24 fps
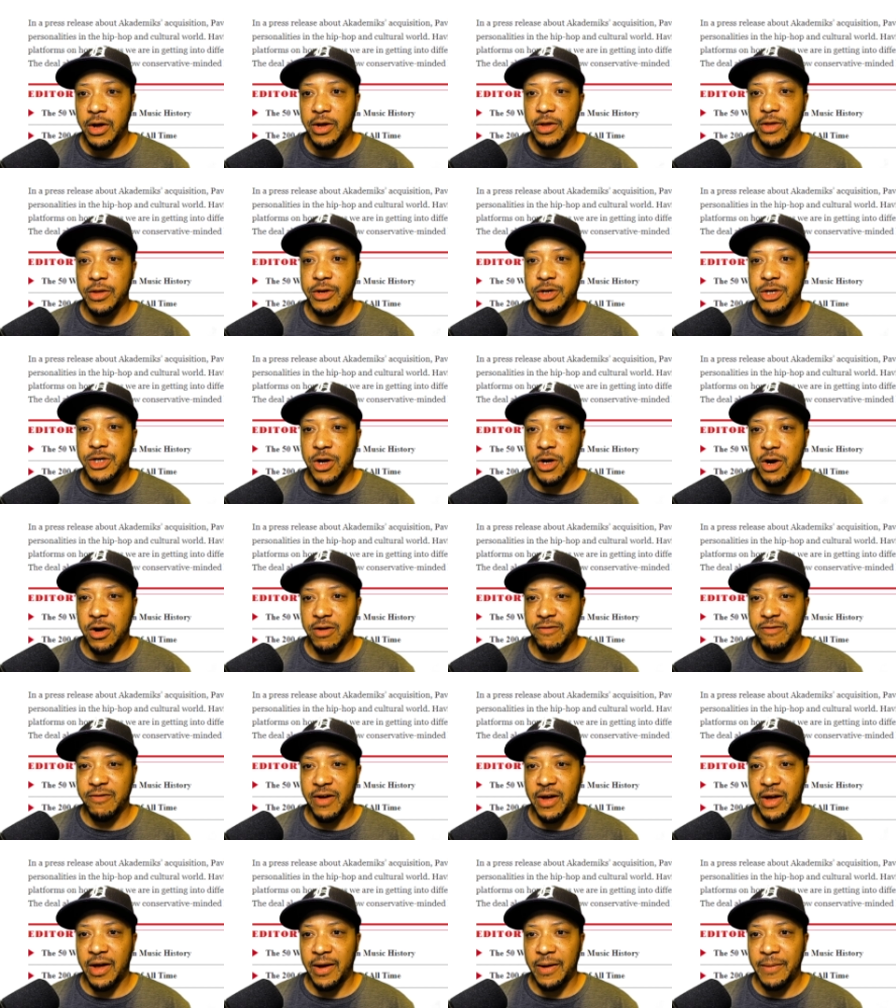The
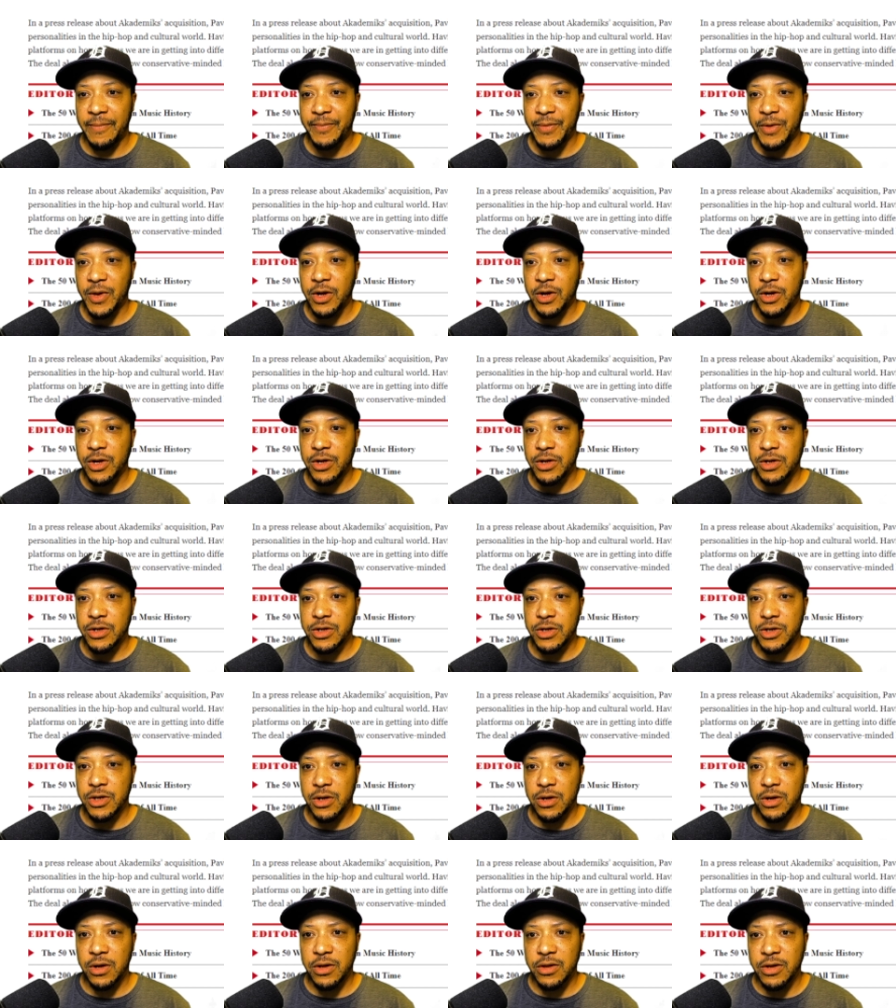survey,
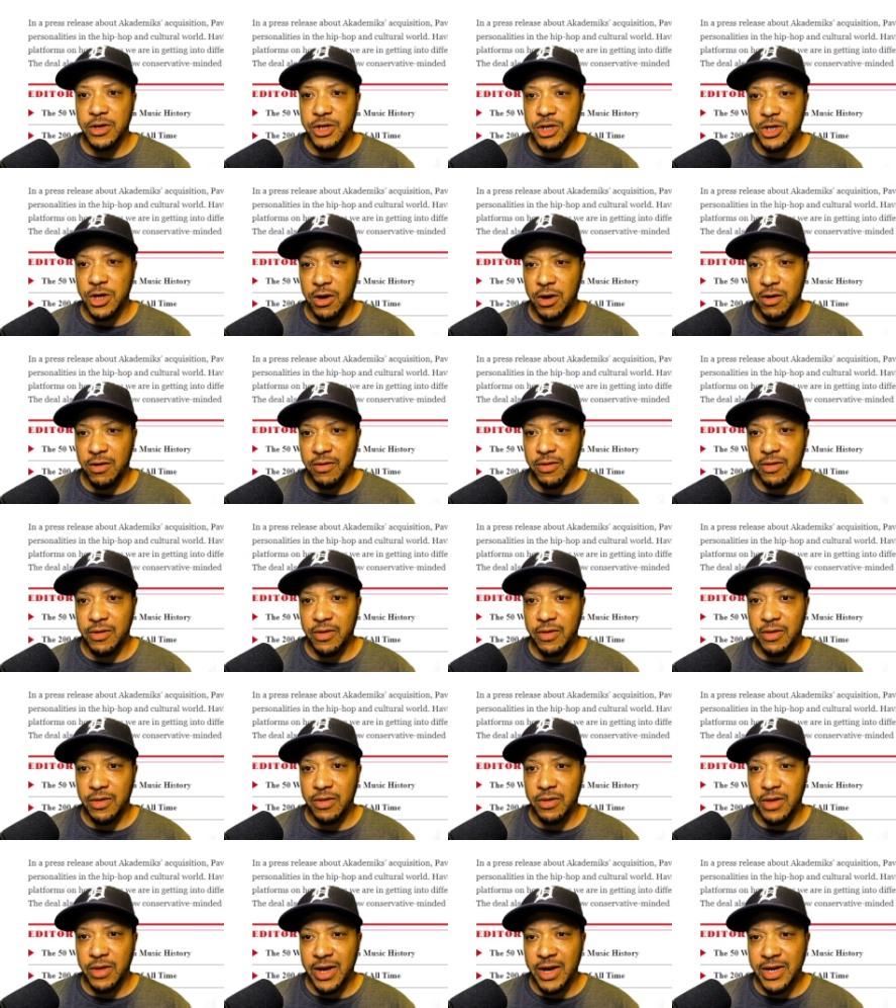uh, the sur-
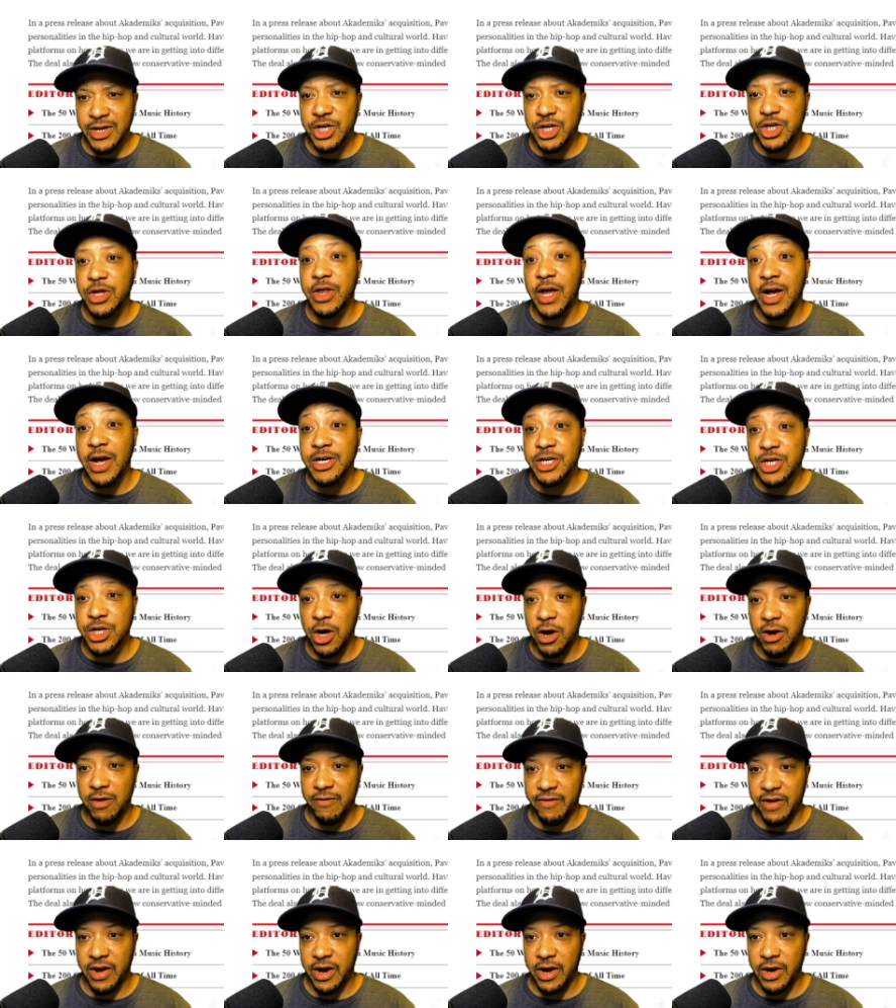they, they
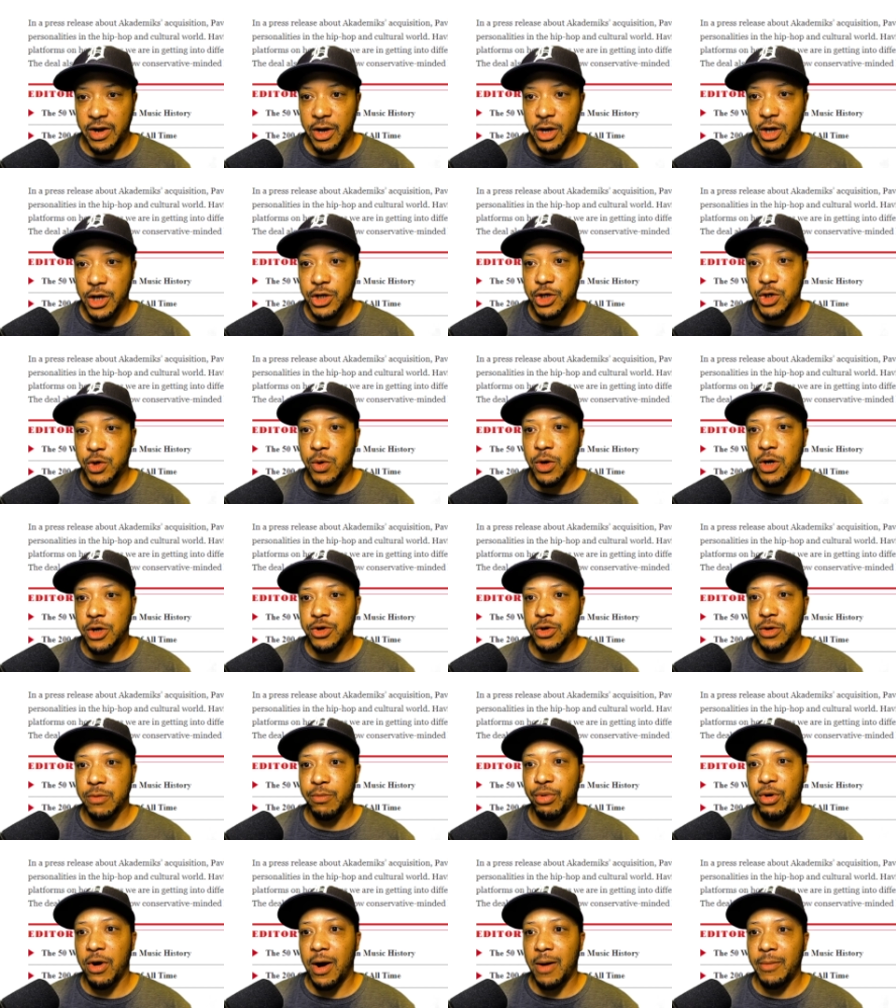surveyed
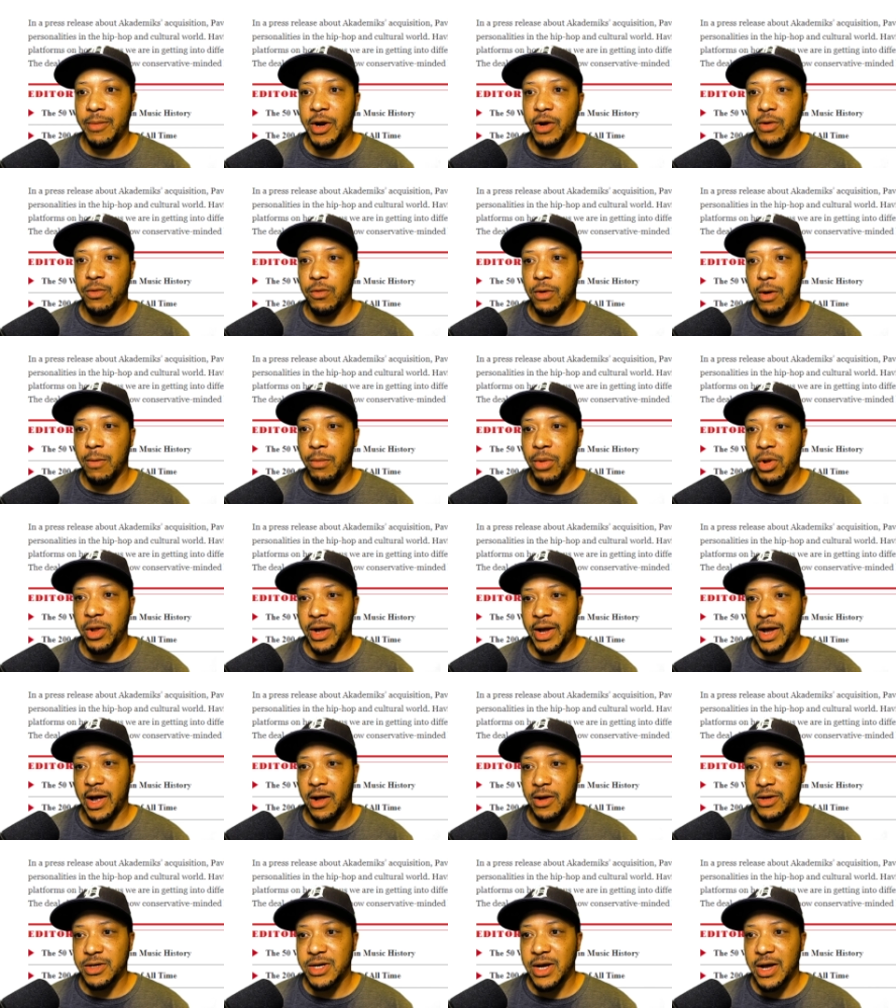200 prominent Rumble
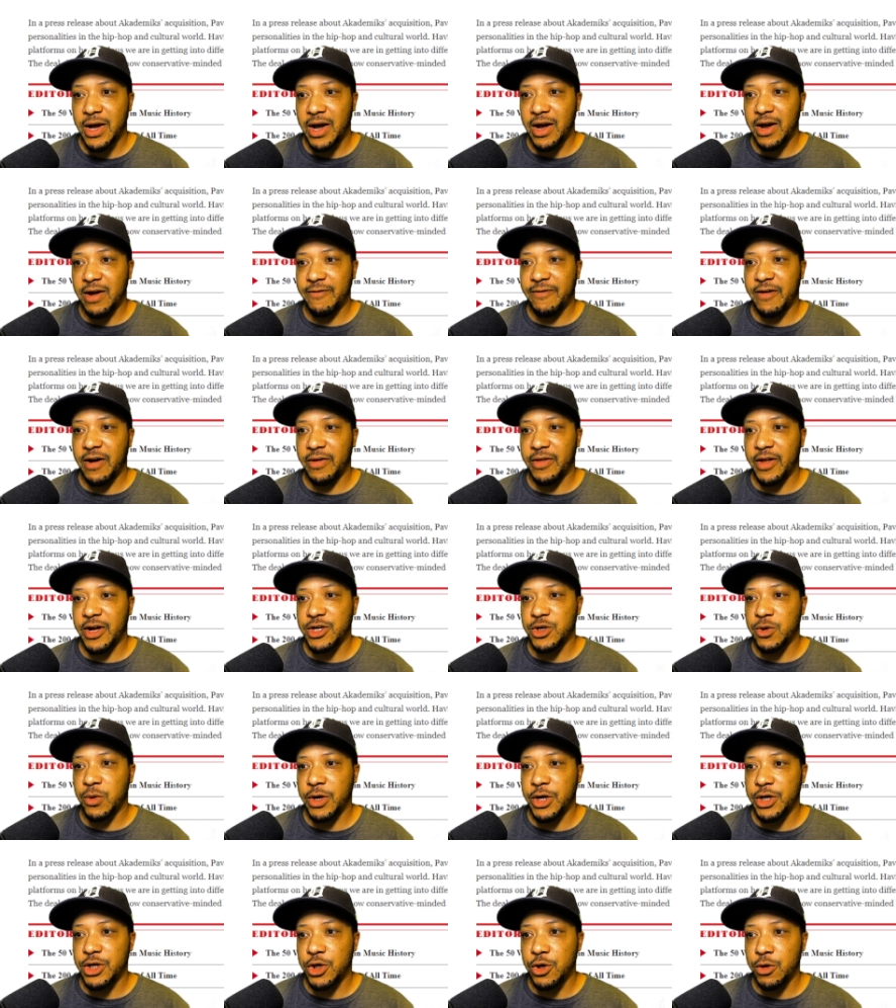accounts and found that
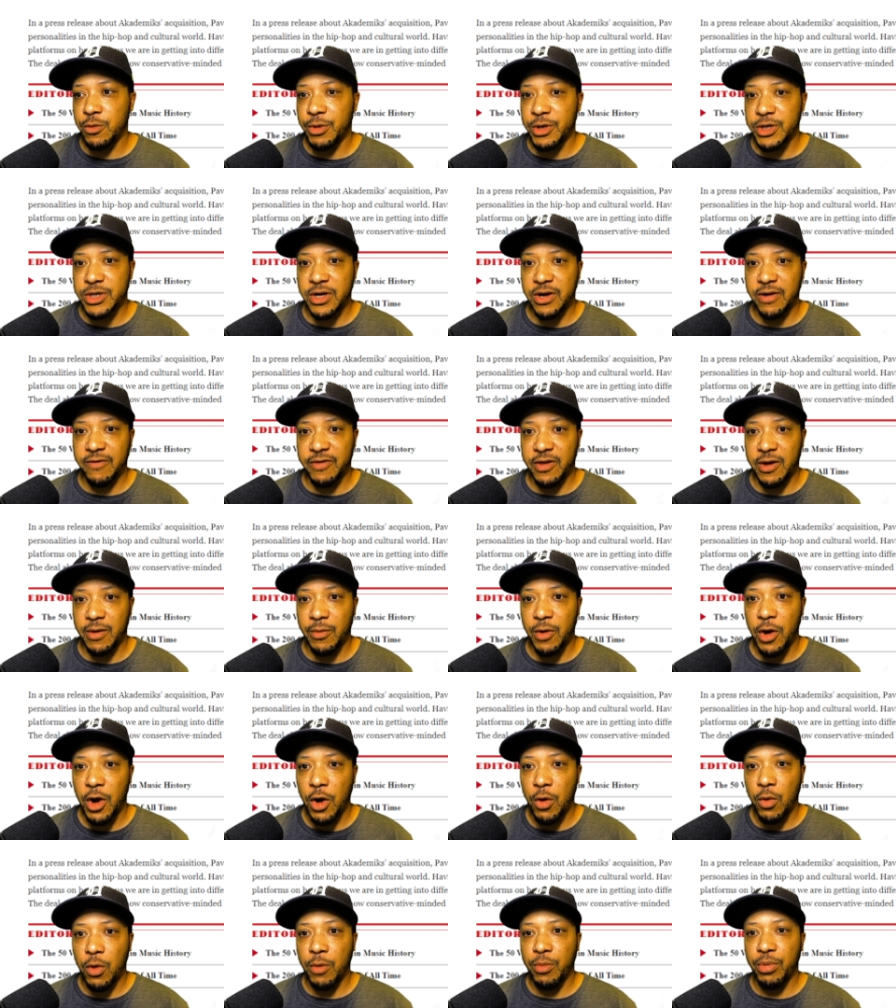22% of them
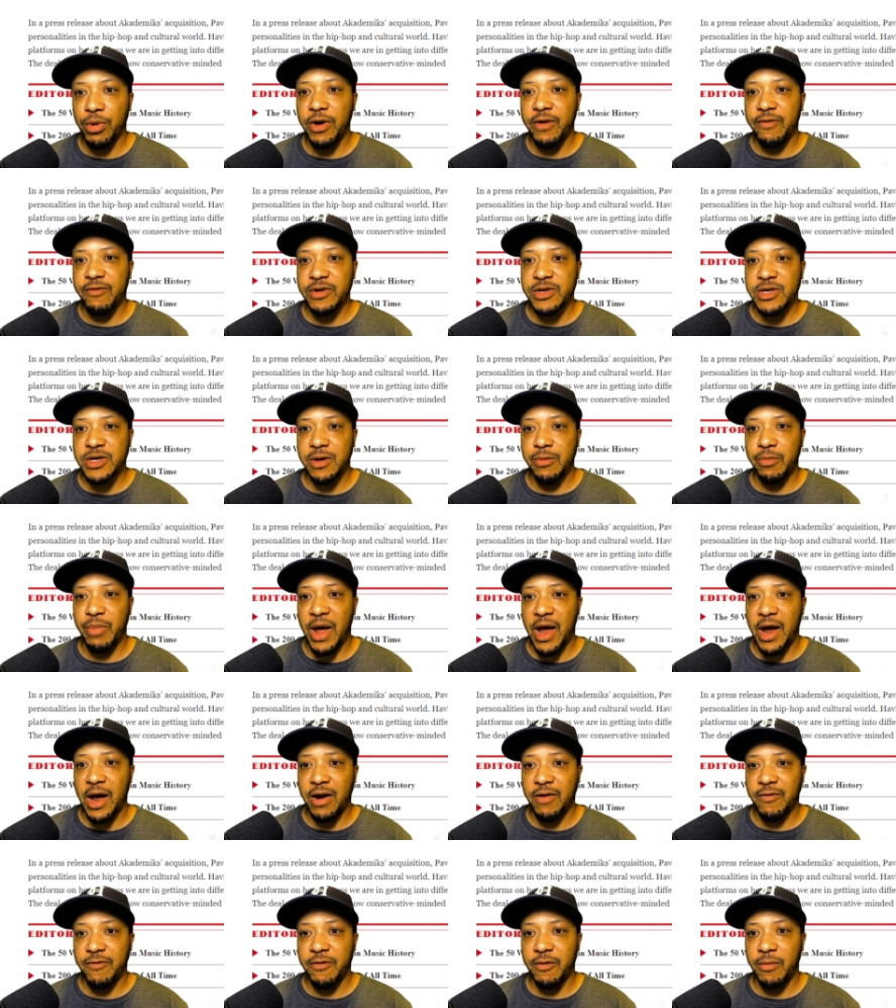were previously
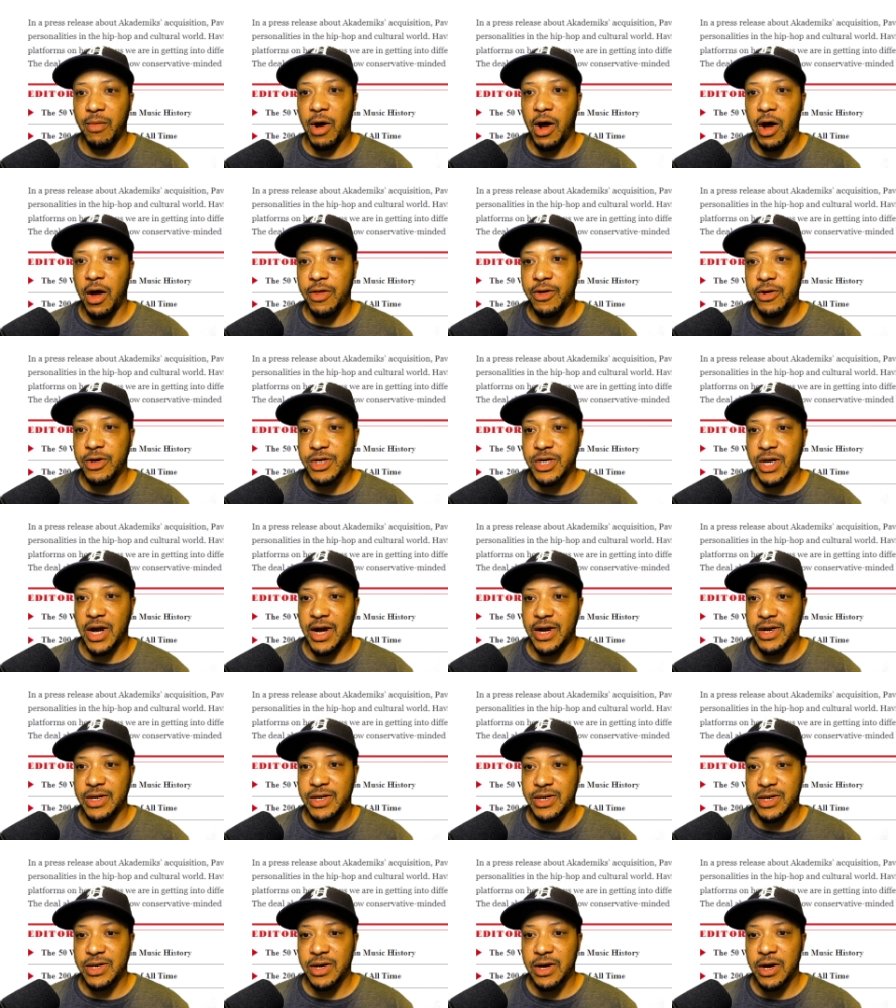banned from other sites.